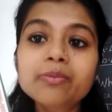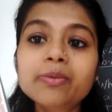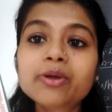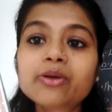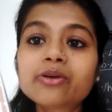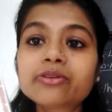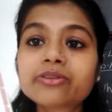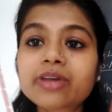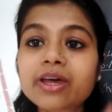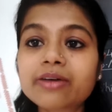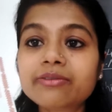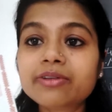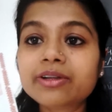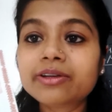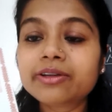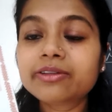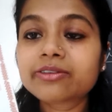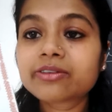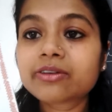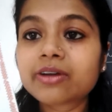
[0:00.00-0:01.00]
because I will
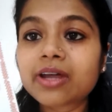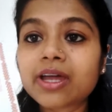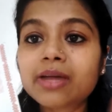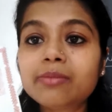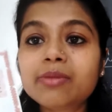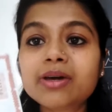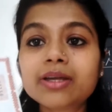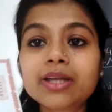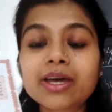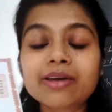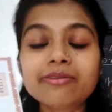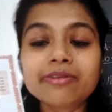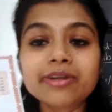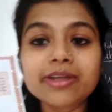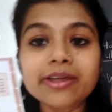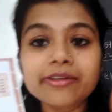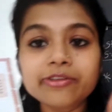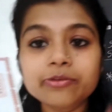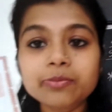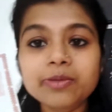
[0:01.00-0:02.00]
describe and I
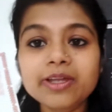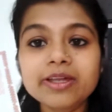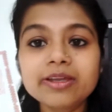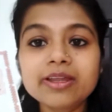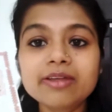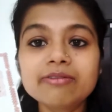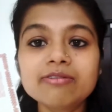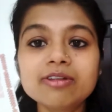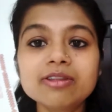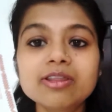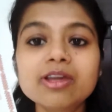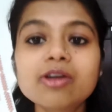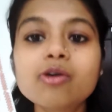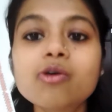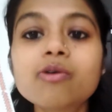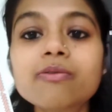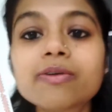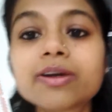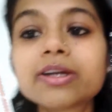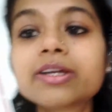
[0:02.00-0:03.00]
will explain everything
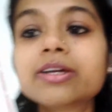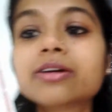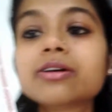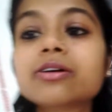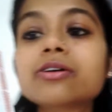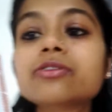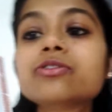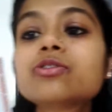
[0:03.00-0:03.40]
over here.